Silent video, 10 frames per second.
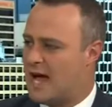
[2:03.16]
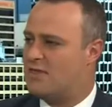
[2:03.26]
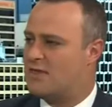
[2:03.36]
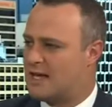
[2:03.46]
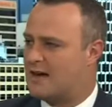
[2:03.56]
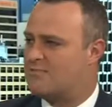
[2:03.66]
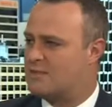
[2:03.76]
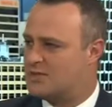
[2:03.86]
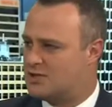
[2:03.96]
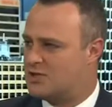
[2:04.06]
and the
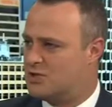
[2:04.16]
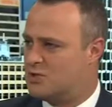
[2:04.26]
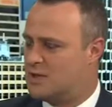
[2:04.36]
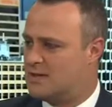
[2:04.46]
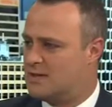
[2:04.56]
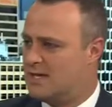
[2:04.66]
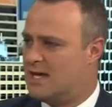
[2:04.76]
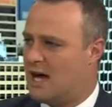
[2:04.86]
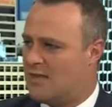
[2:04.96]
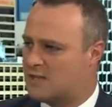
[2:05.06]
government to do well,
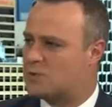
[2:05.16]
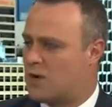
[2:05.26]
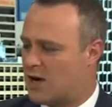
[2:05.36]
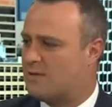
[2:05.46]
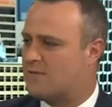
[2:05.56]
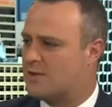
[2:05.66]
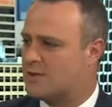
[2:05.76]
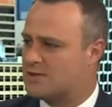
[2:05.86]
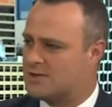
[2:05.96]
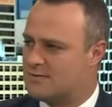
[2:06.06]
and that's what I'm
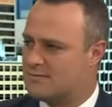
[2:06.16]
focused on.